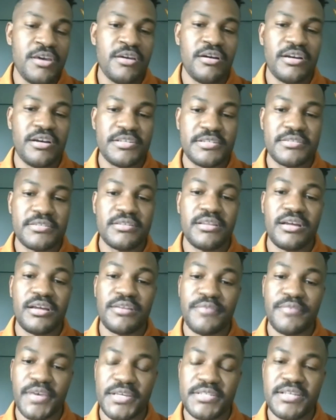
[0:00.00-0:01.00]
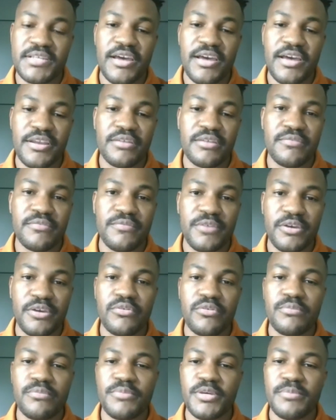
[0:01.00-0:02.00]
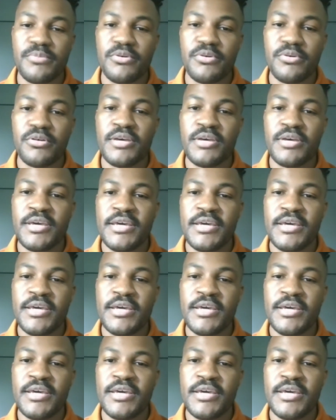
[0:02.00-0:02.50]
causes a lot of anxiety and fear for people.